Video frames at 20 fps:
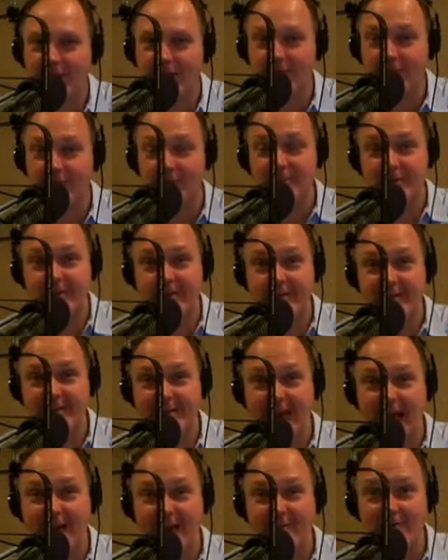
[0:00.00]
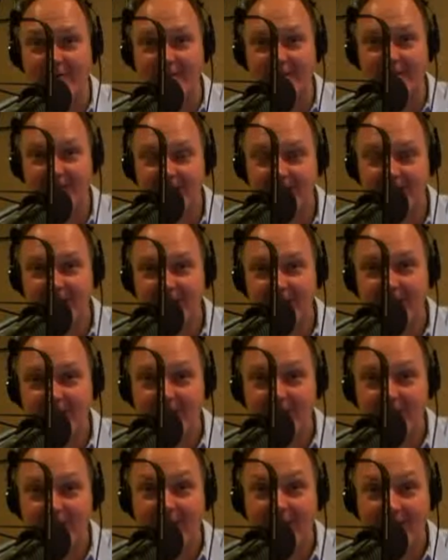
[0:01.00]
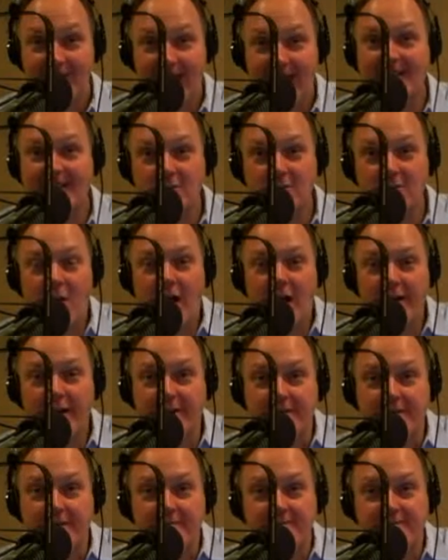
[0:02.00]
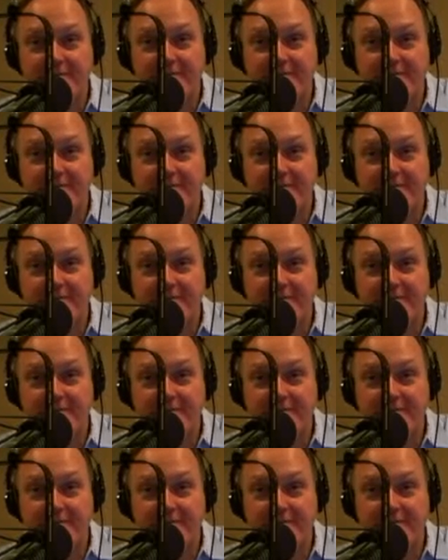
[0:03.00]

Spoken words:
Well, it turns out lots of water.